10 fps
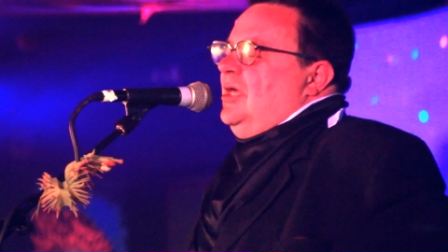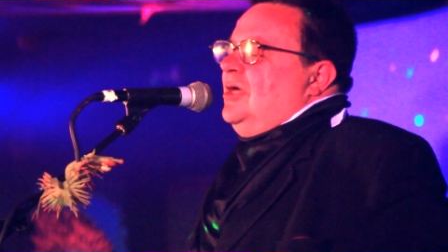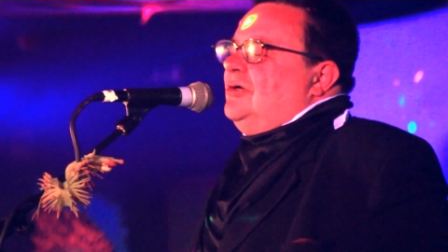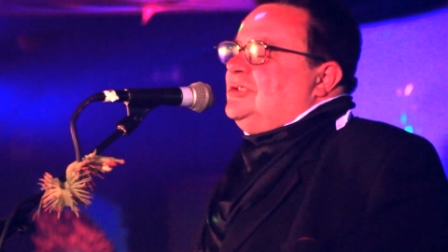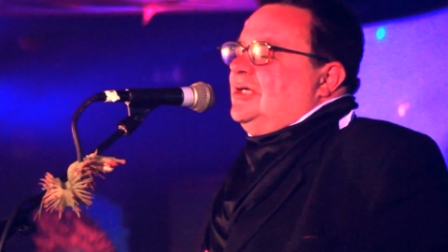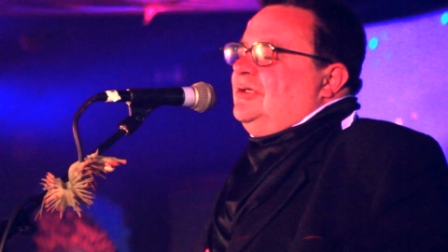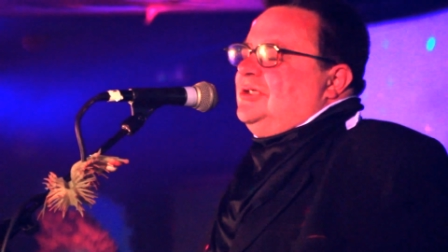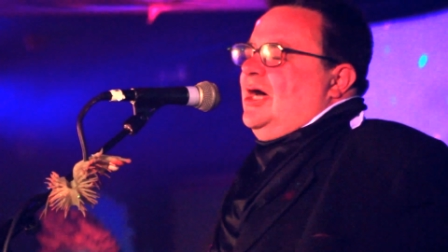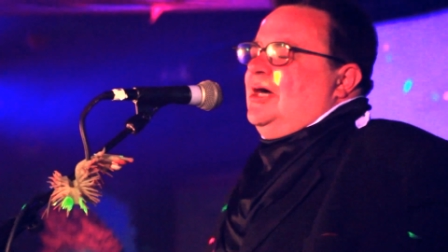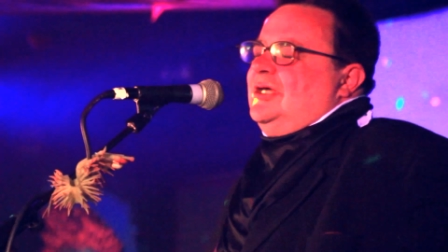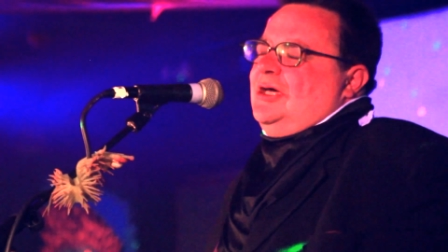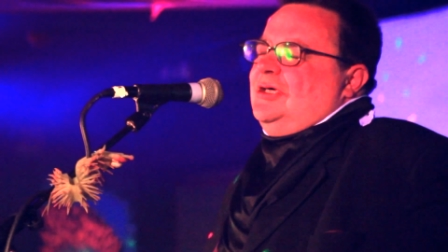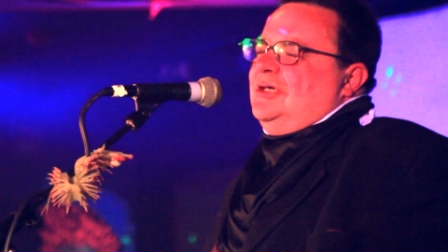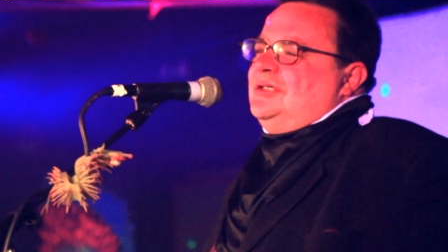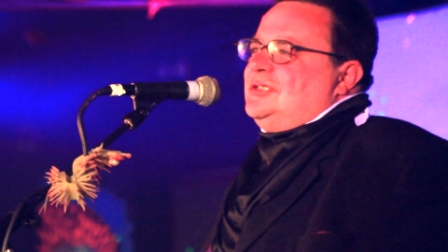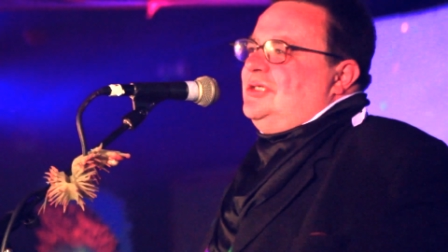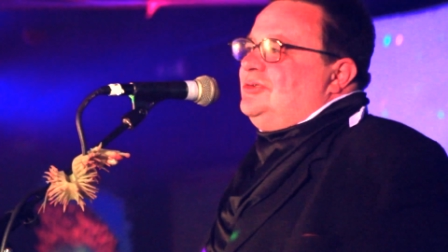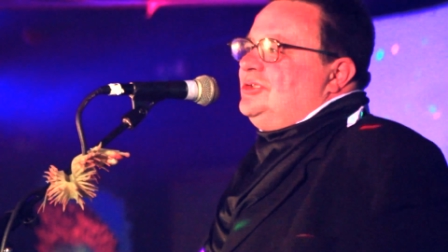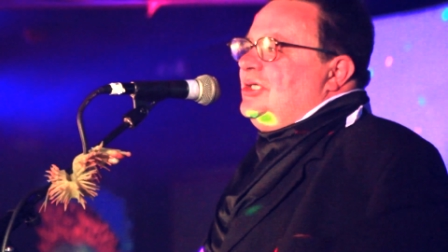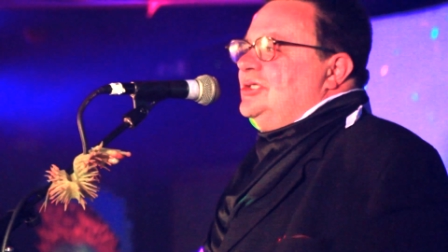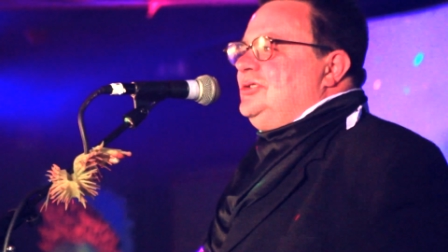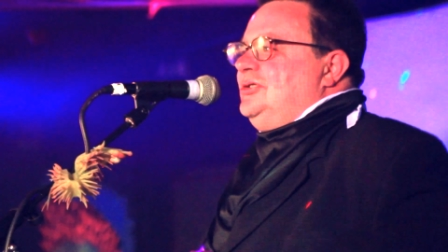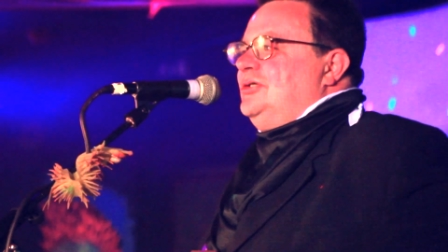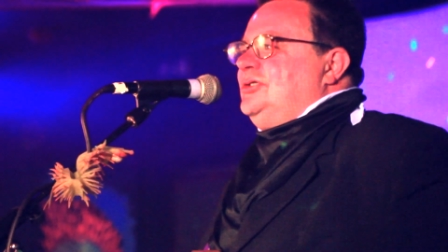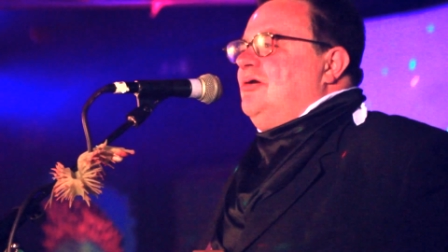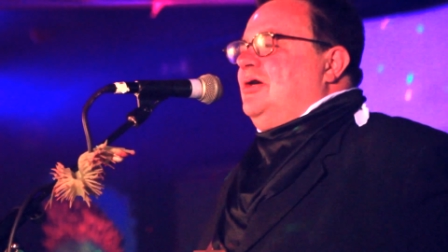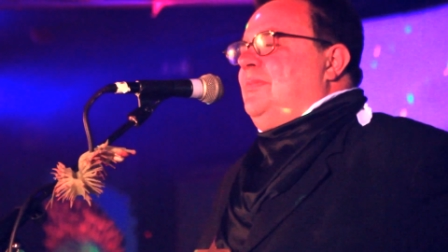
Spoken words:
Of course, it was an interesting joke